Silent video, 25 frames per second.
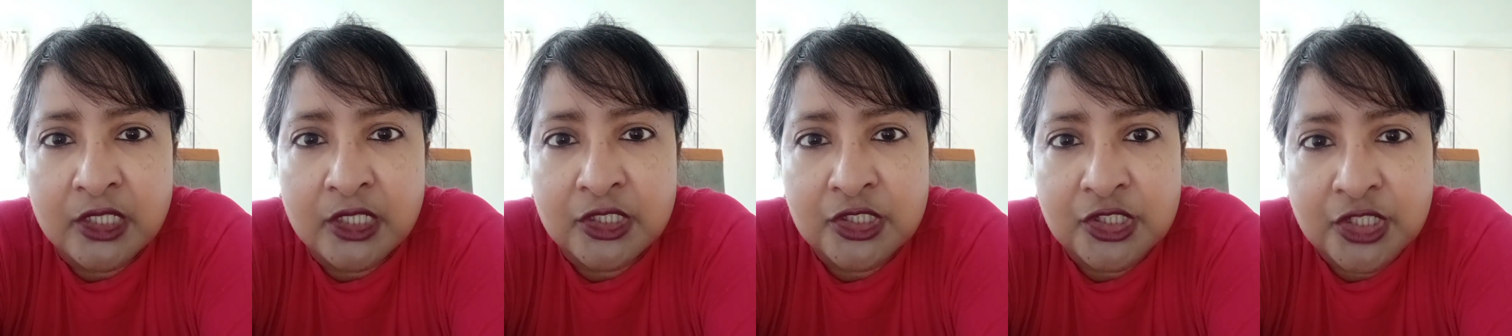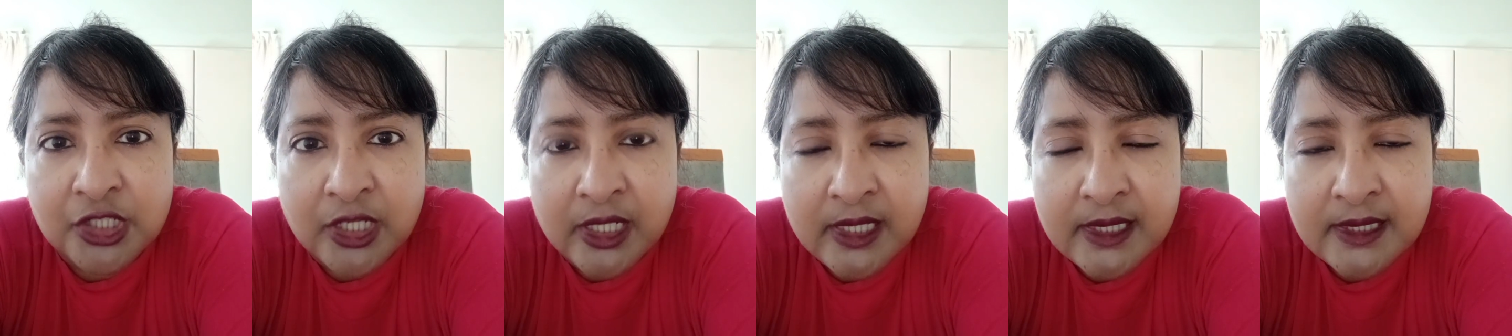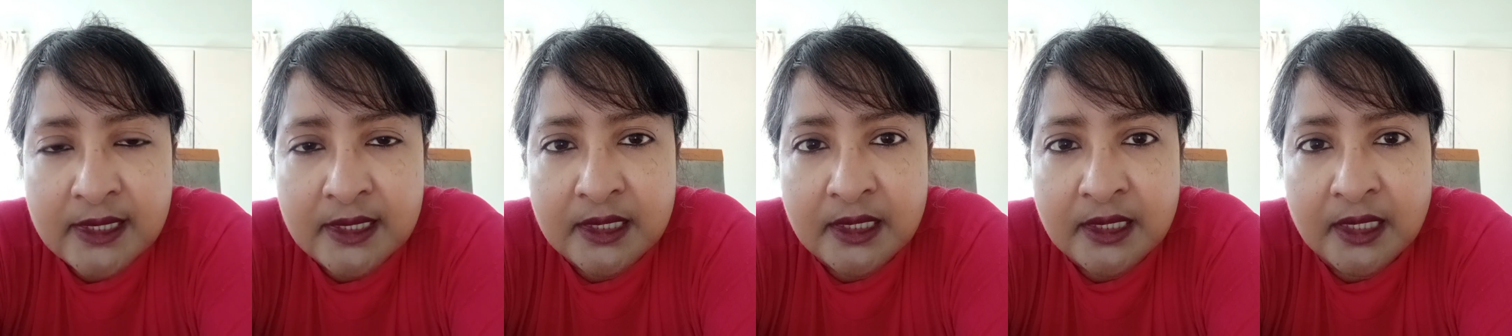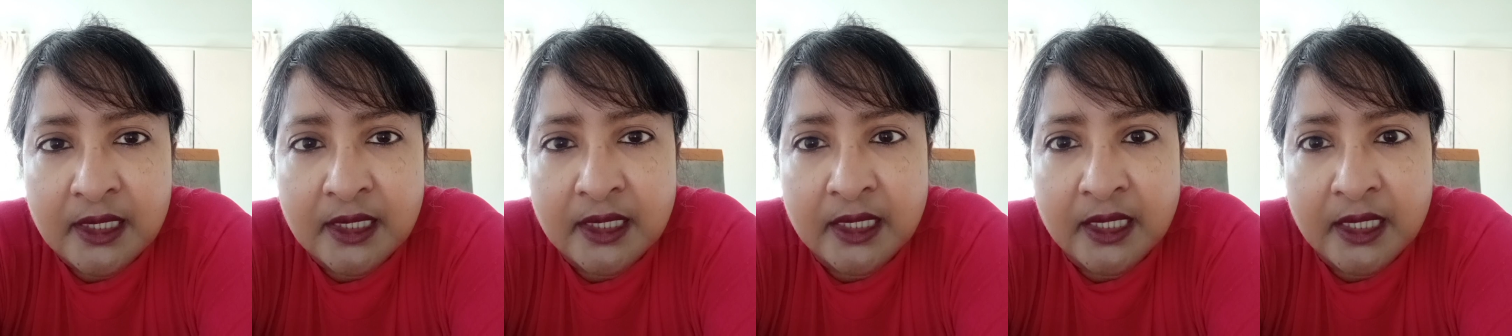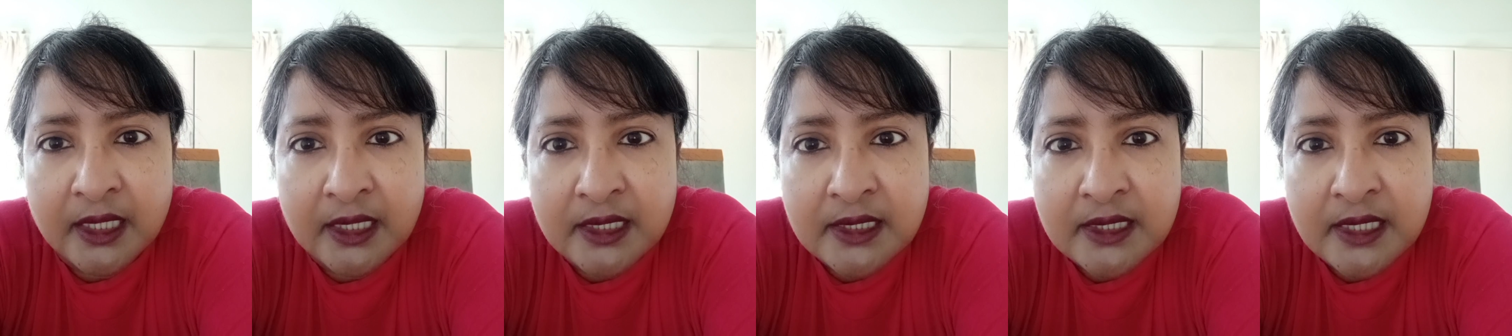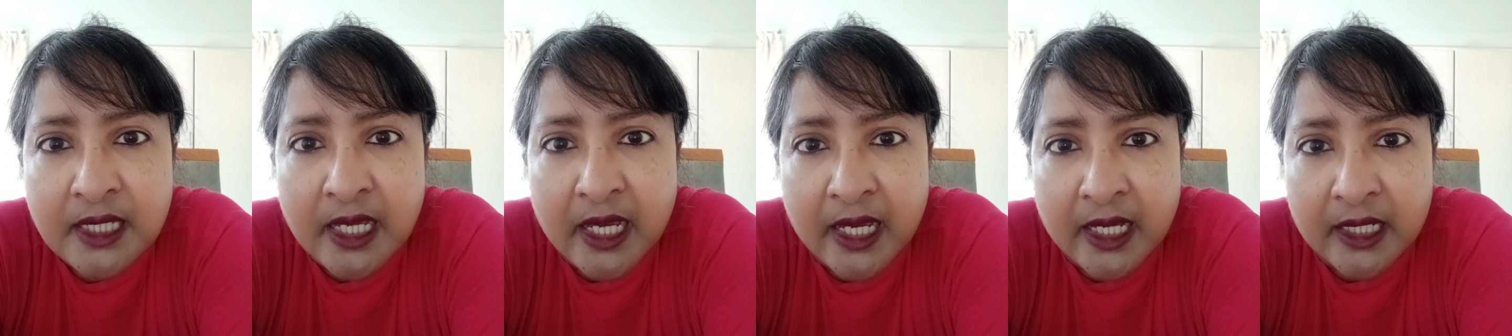just
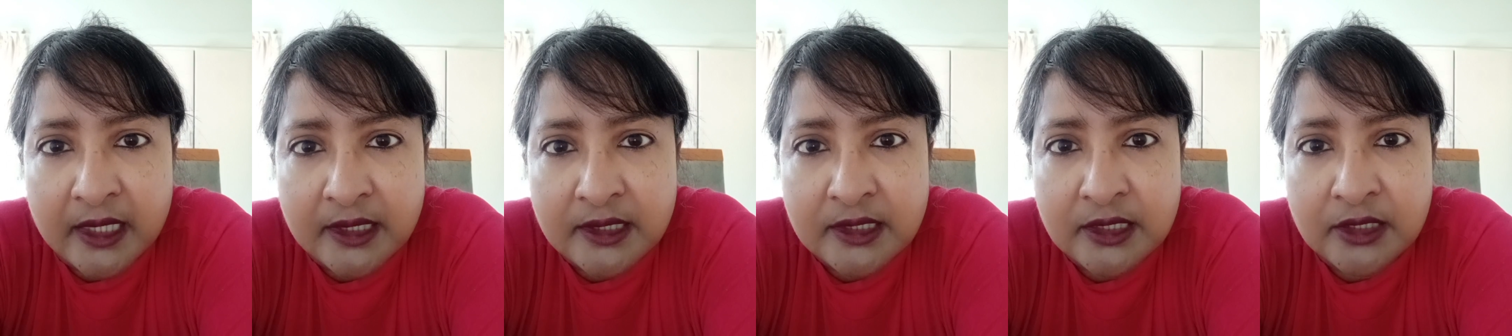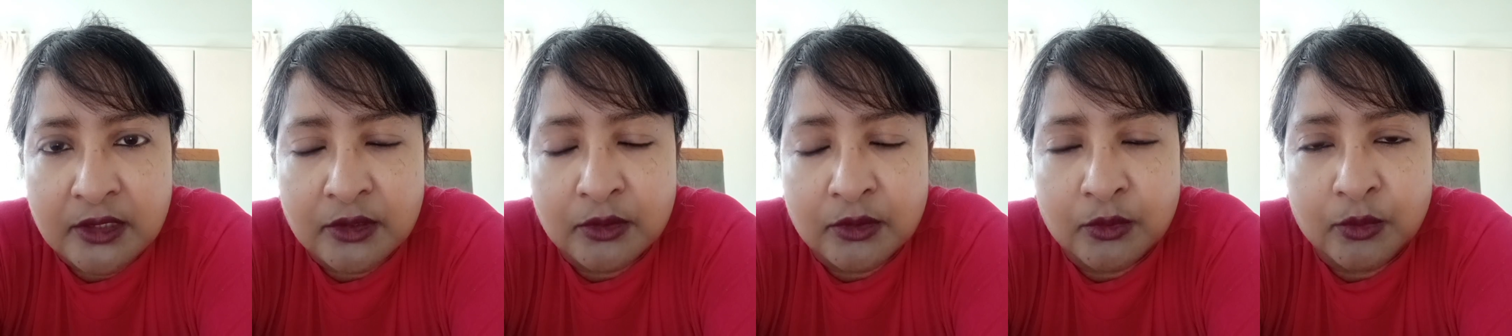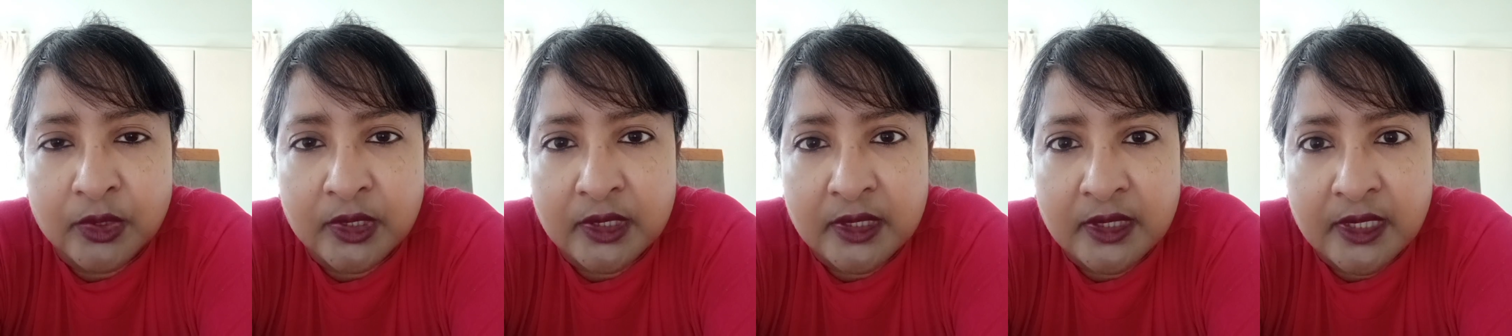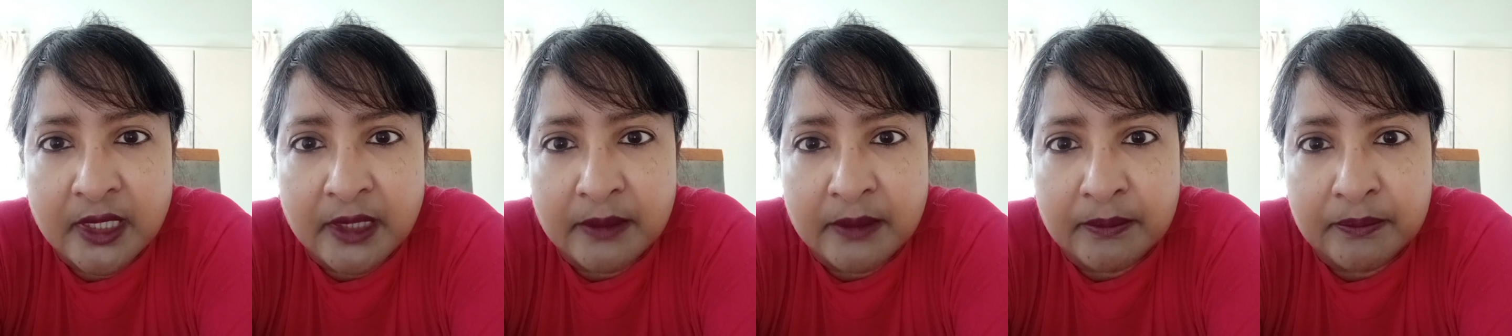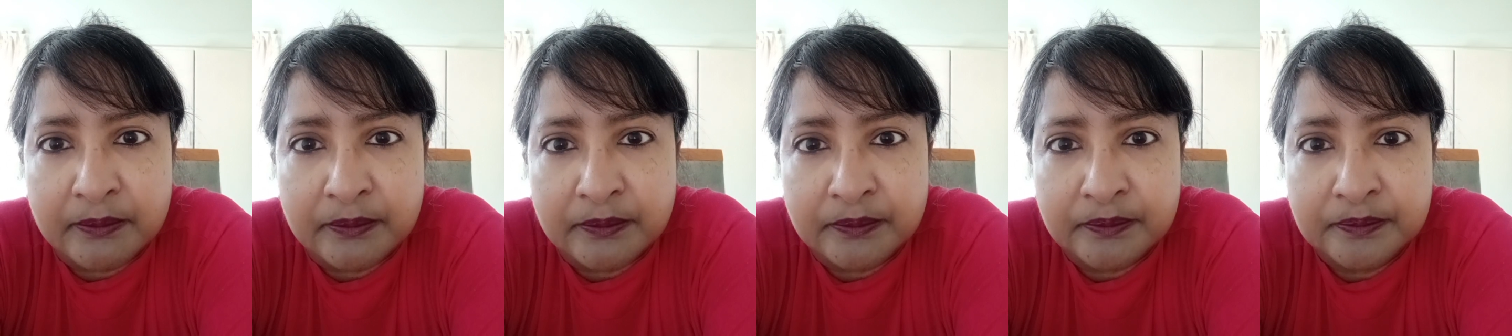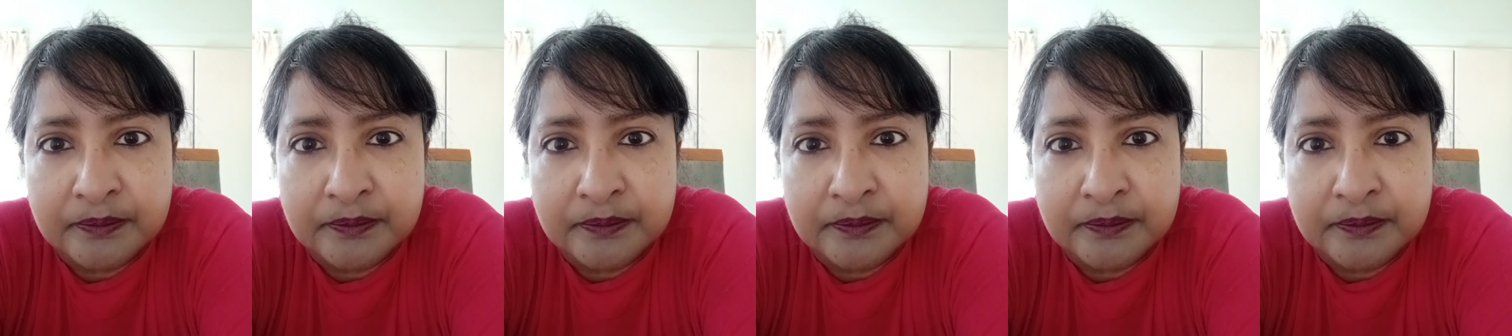interact with them.